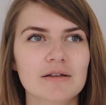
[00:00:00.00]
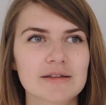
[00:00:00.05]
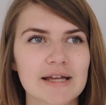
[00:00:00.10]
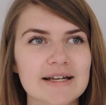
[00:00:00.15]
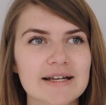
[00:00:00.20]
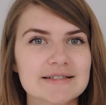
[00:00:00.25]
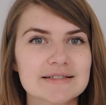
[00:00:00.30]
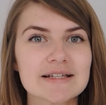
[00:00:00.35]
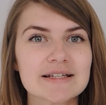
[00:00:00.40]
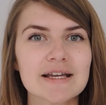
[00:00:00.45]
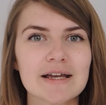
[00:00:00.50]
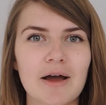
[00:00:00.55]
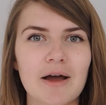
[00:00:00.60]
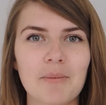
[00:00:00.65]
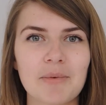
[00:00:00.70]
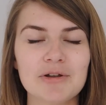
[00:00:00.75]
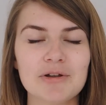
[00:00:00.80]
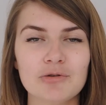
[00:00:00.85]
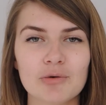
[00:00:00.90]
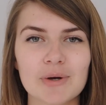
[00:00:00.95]
that's it.
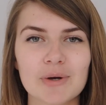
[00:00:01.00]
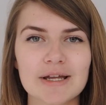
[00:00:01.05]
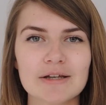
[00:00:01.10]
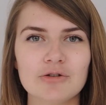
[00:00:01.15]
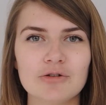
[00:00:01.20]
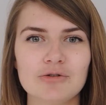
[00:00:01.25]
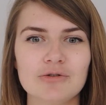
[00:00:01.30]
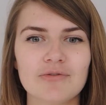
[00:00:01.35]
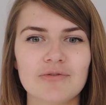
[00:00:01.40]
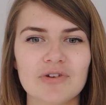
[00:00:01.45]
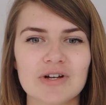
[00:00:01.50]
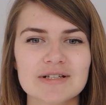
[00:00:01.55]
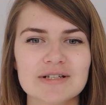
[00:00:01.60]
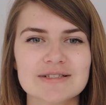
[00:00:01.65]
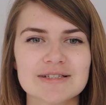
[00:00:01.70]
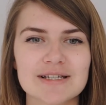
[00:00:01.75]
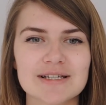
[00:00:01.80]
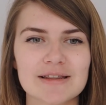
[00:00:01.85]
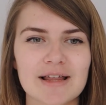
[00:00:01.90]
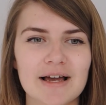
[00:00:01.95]
I mean, you're in
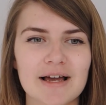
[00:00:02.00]
university,